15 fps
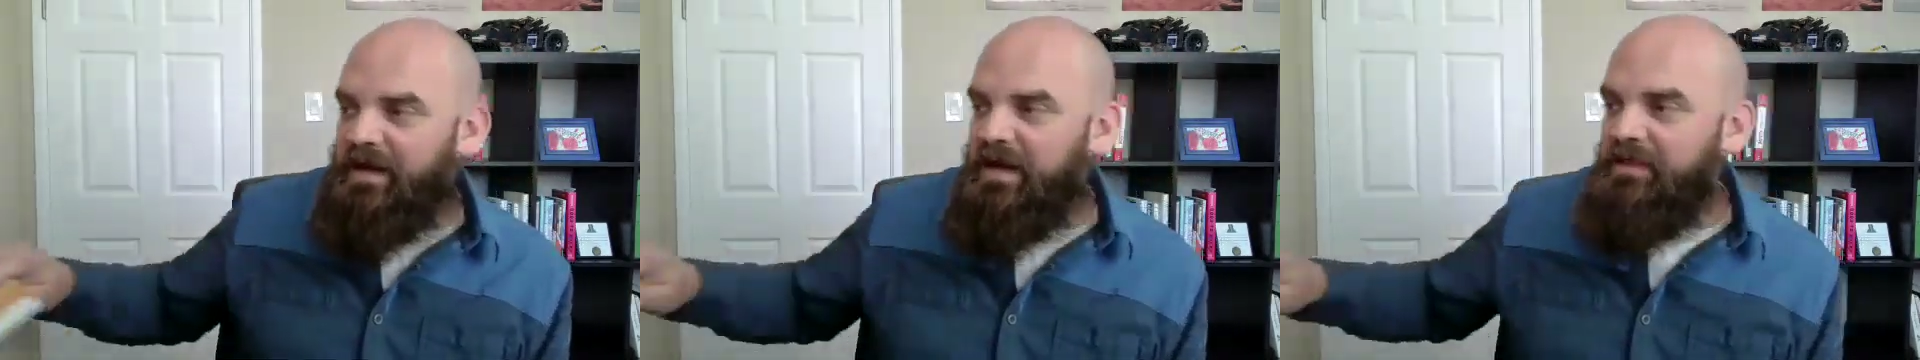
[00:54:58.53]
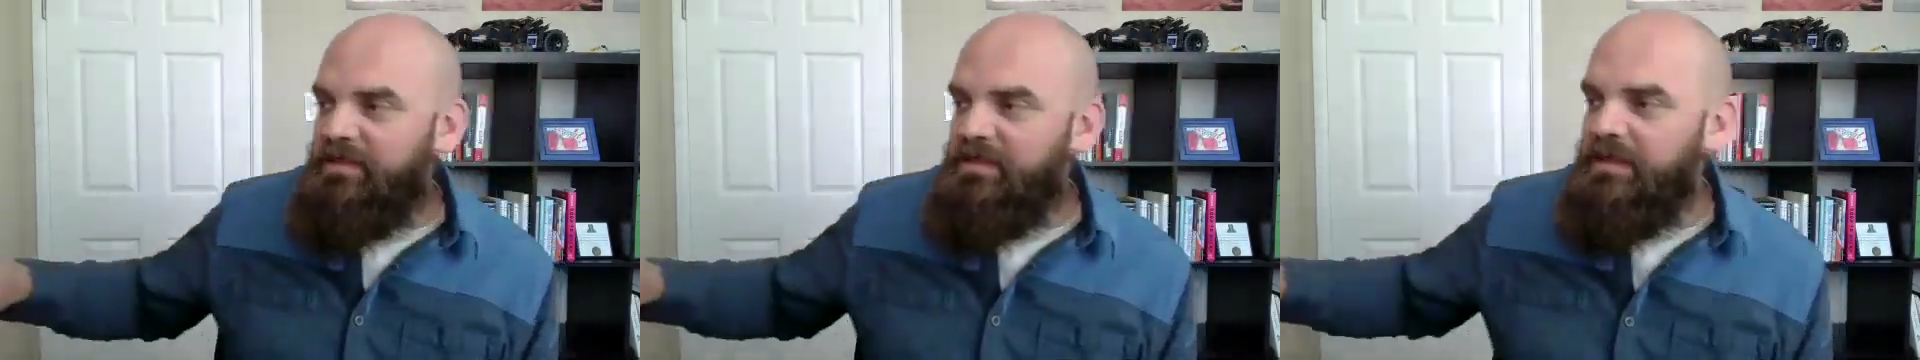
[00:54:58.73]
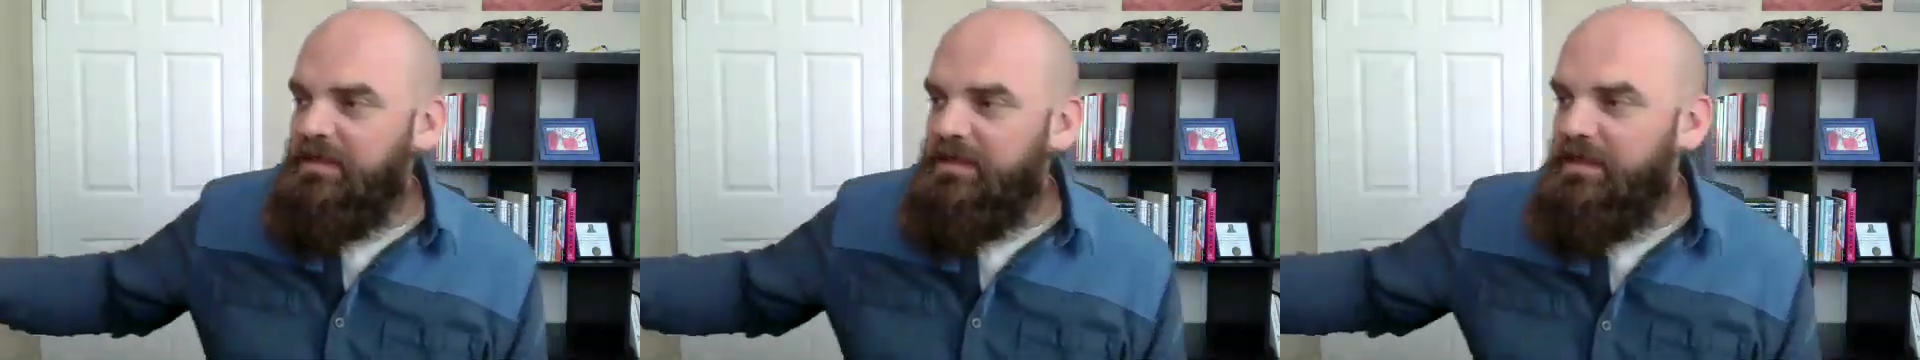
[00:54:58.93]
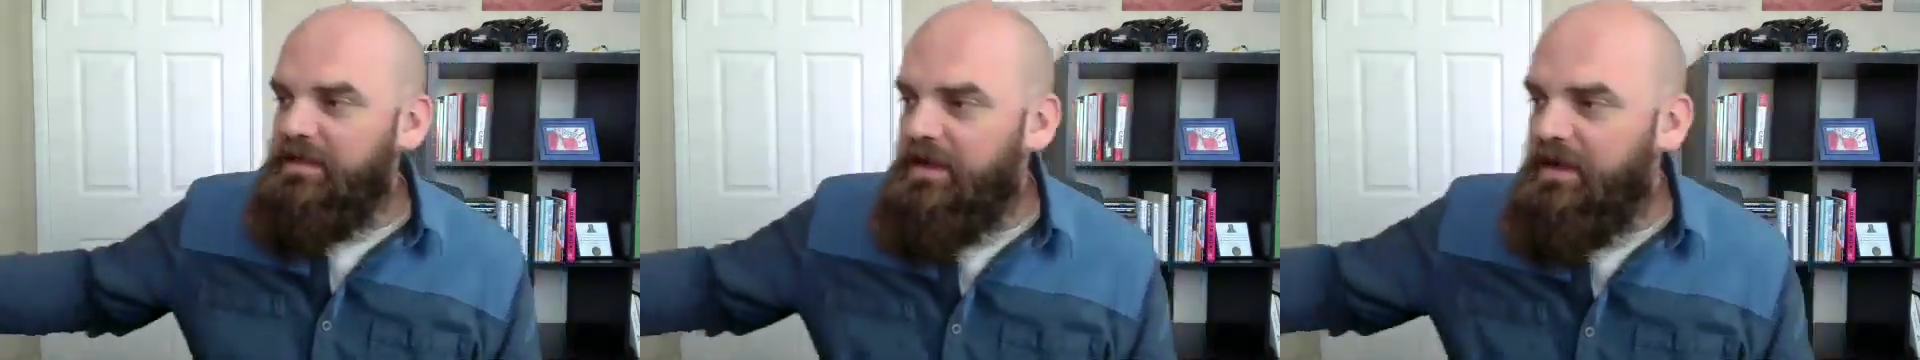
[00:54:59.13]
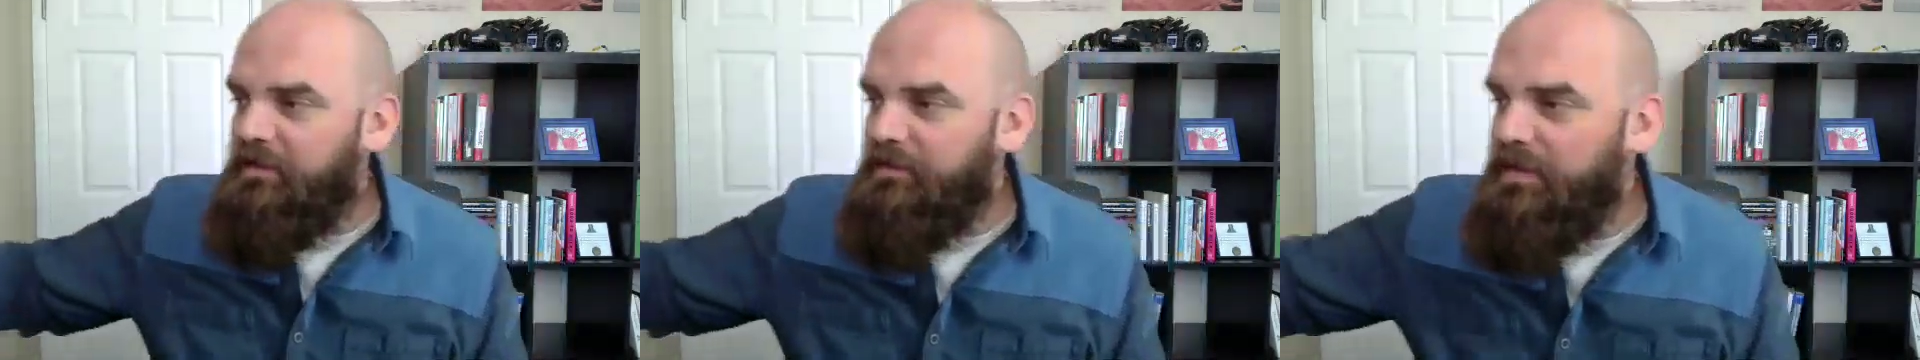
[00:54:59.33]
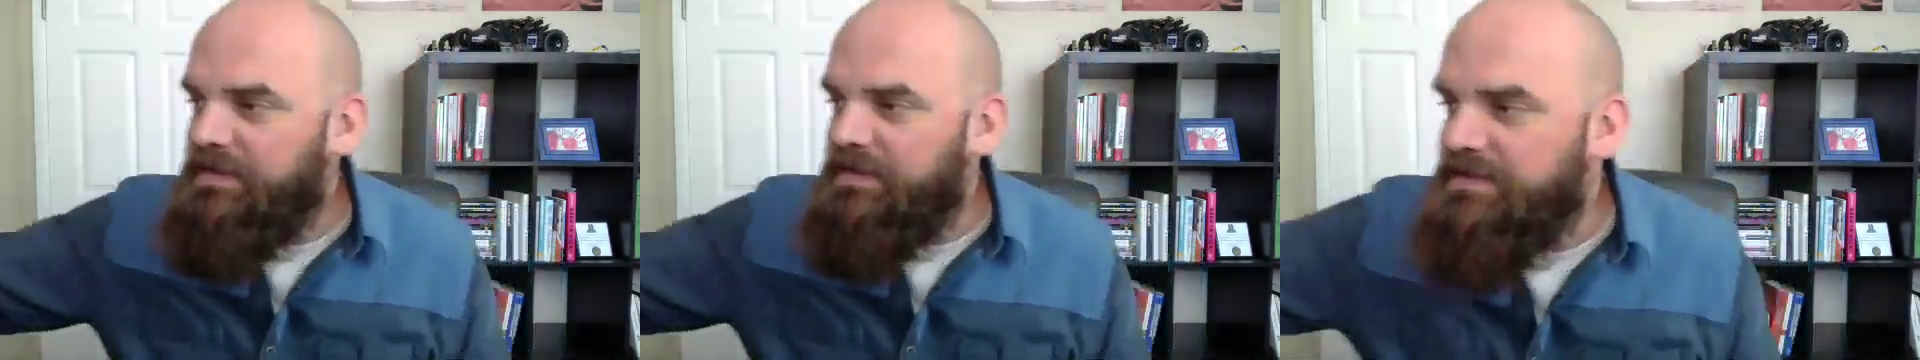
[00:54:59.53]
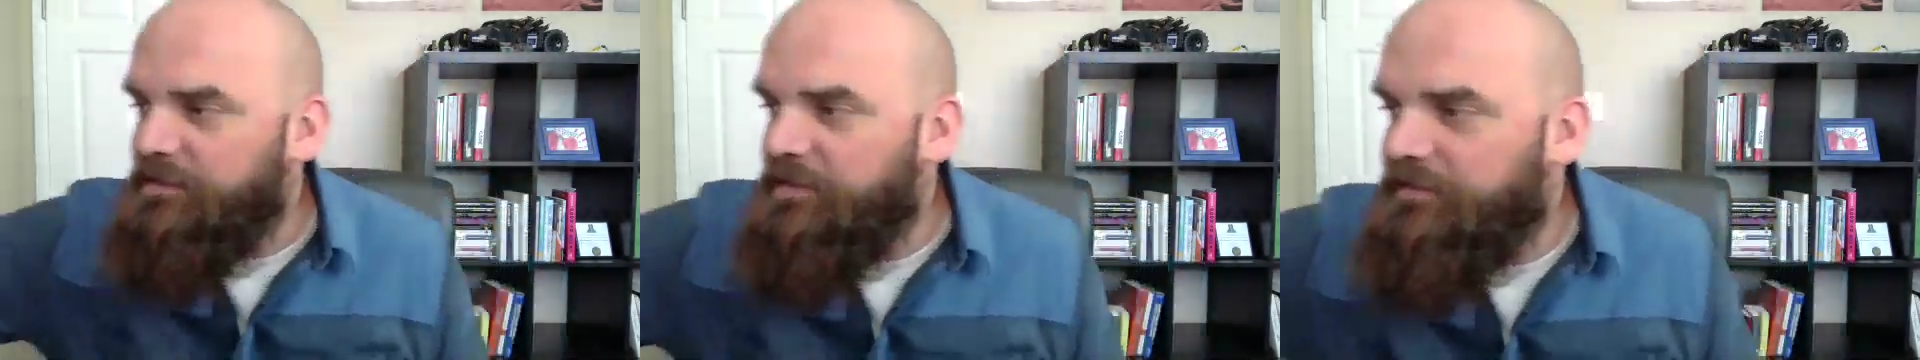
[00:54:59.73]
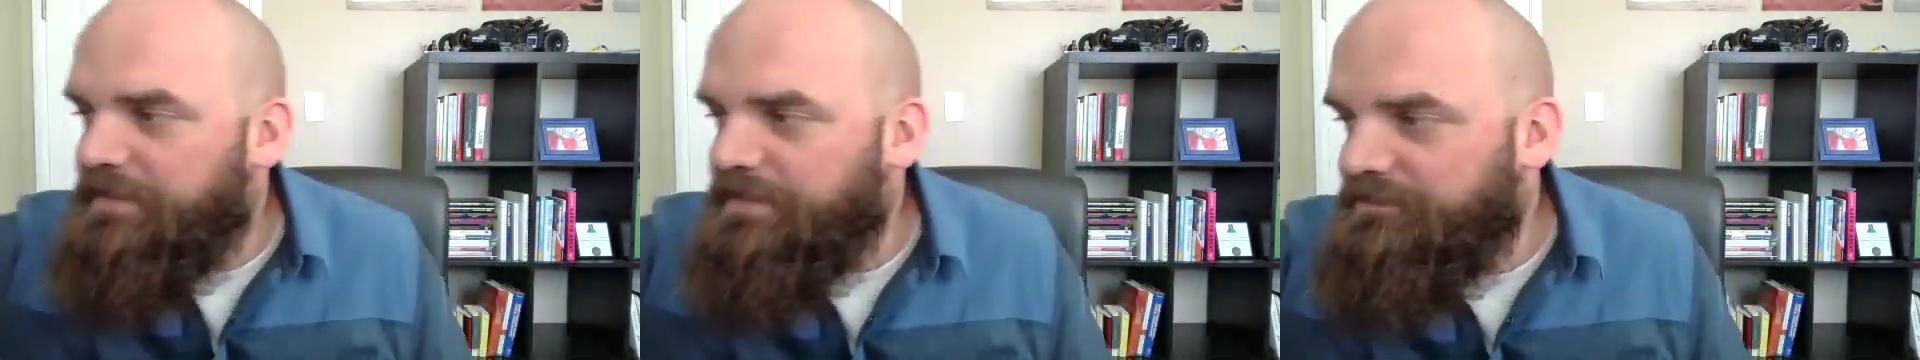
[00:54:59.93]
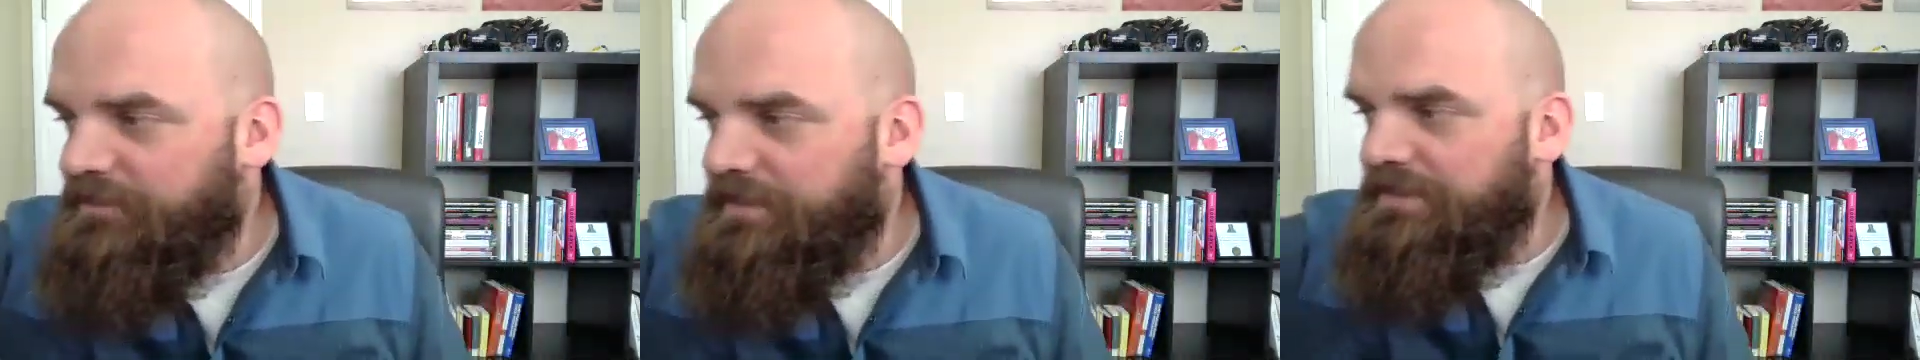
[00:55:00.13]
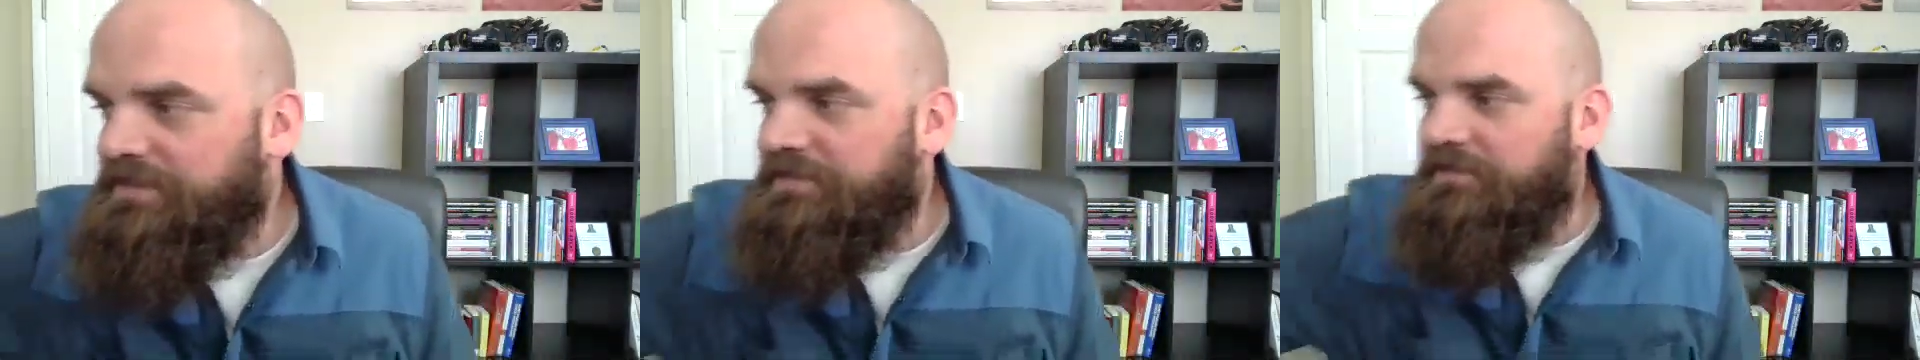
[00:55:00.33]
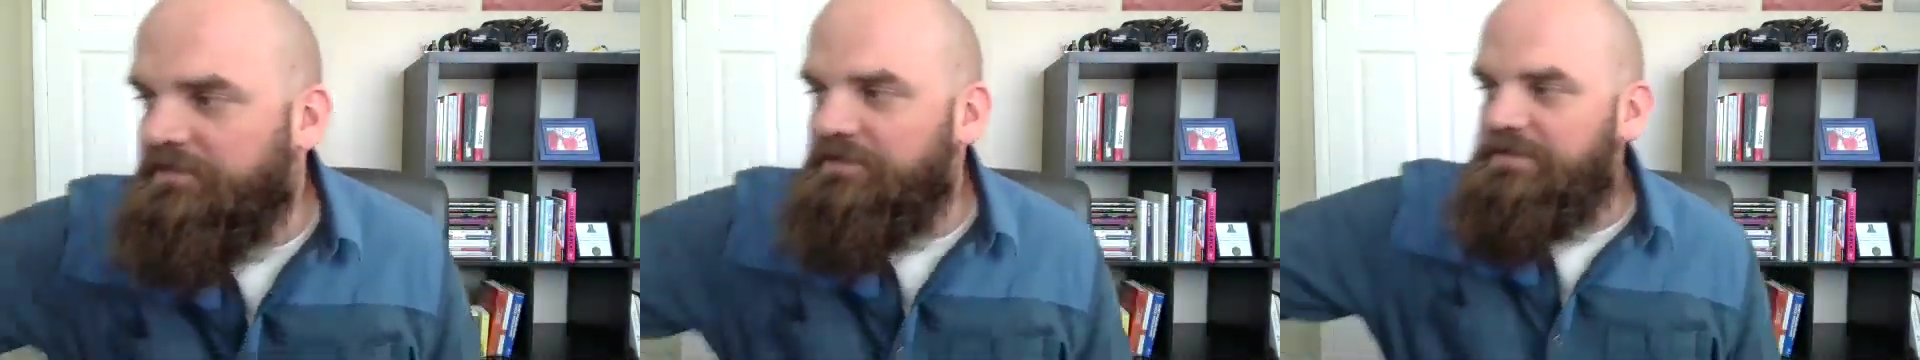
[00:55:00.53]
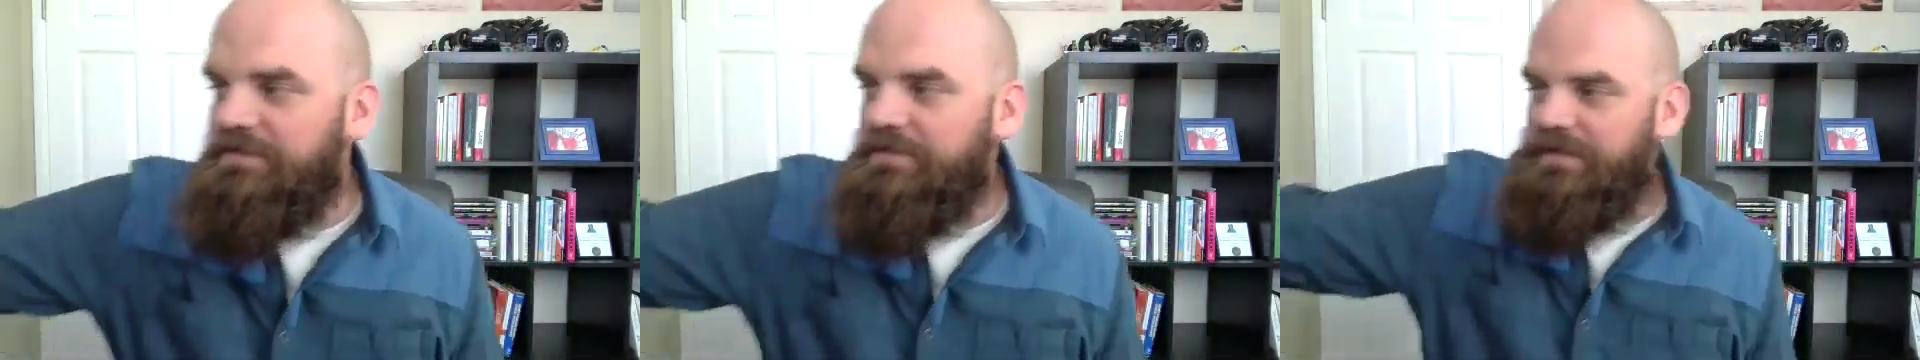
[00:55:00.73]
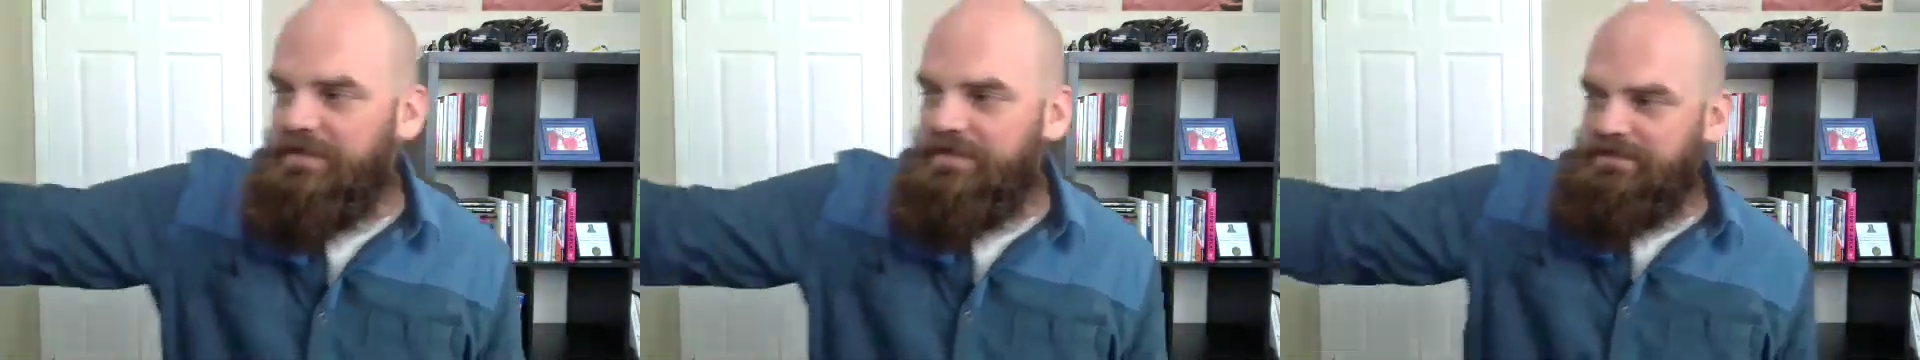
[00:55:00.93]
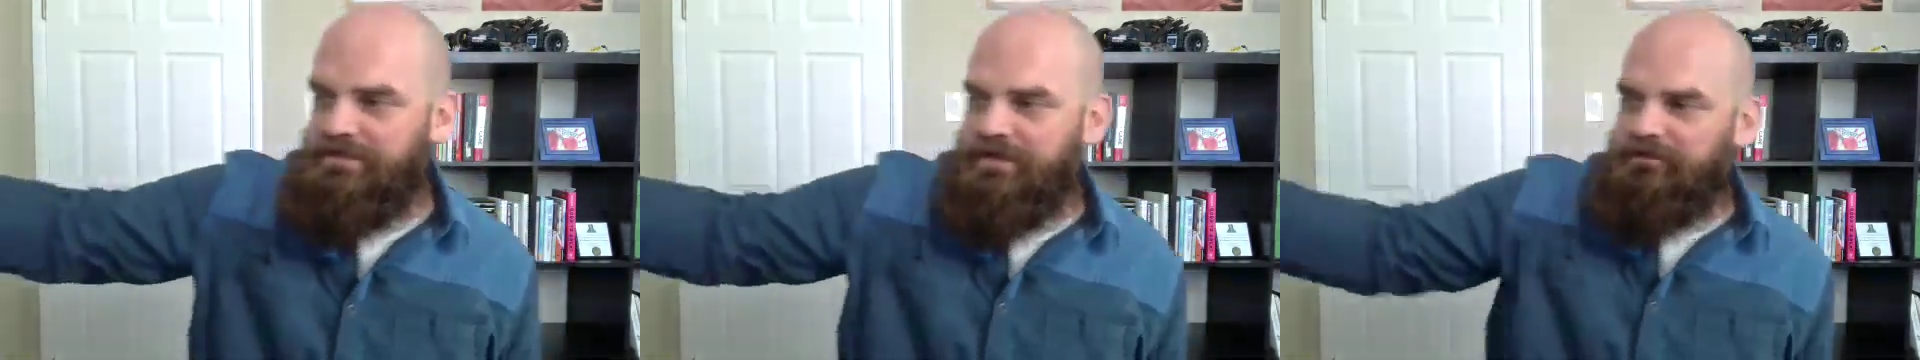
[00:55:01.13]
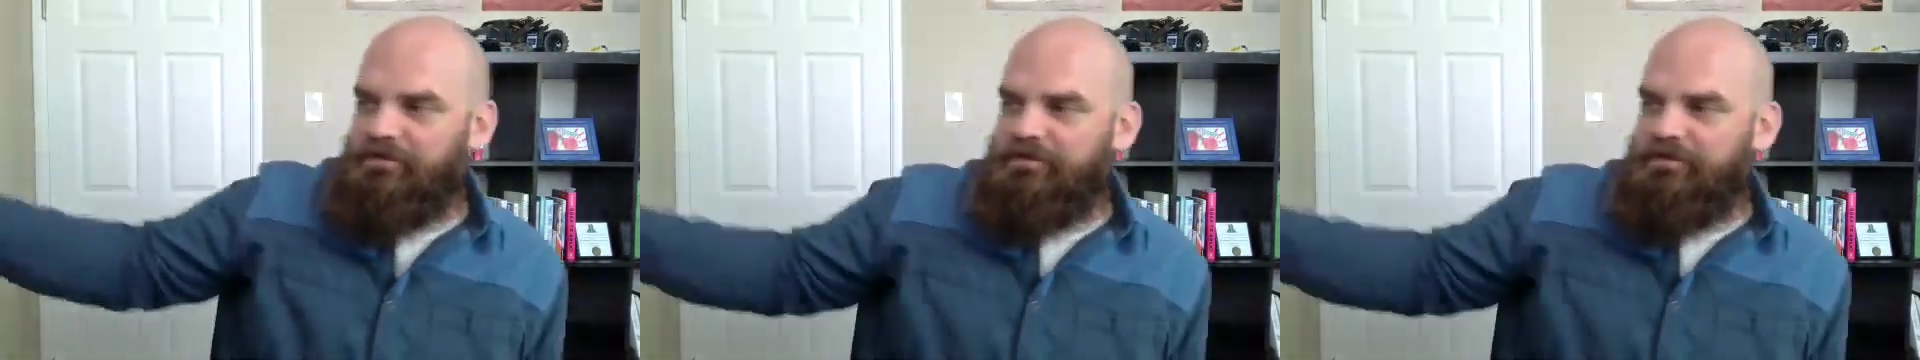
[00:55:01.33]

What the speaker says: I think in some of his research that he's